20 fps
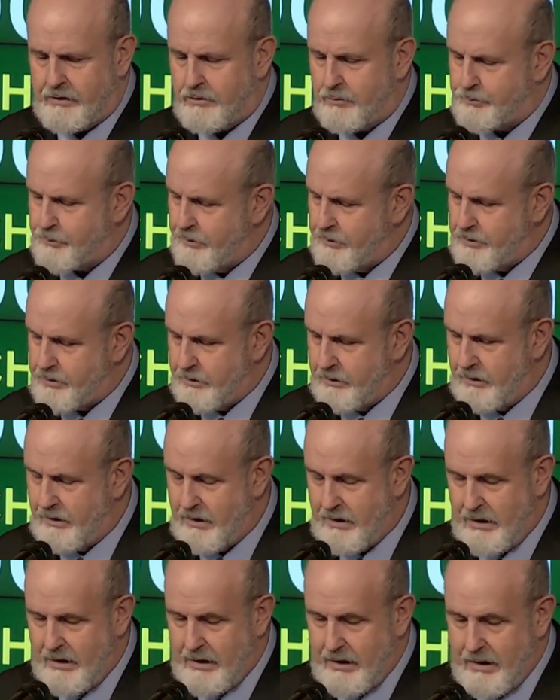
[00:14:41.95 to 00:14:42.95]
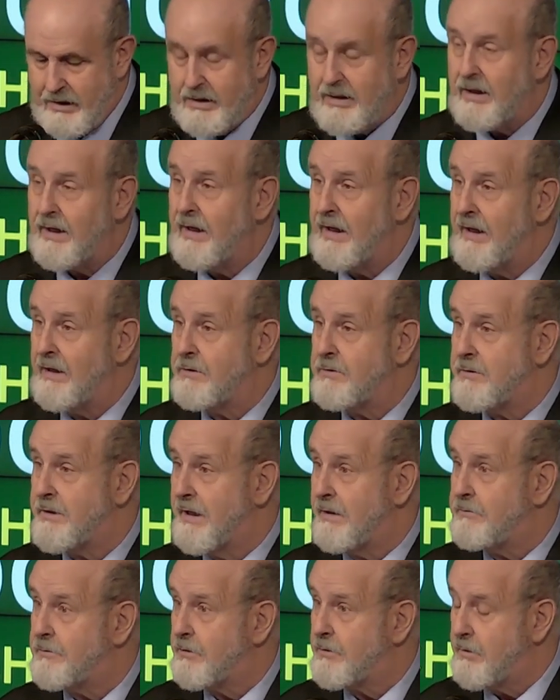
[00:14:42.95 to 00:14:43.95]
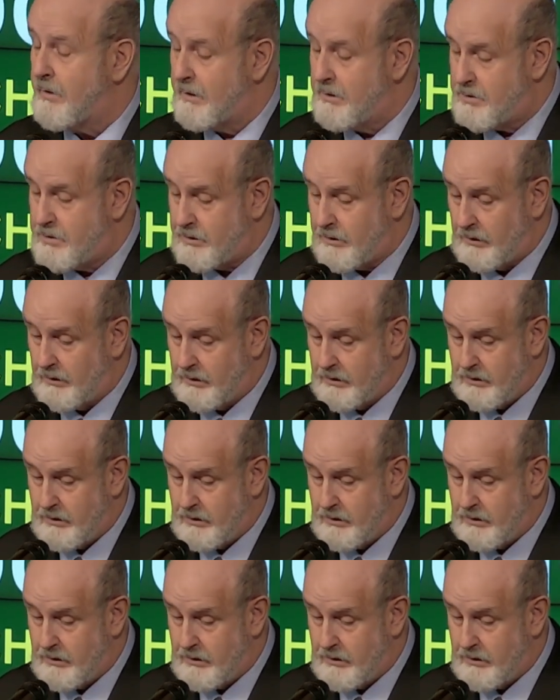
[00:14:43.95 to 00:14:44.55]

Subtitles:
or preaching, it's desecration.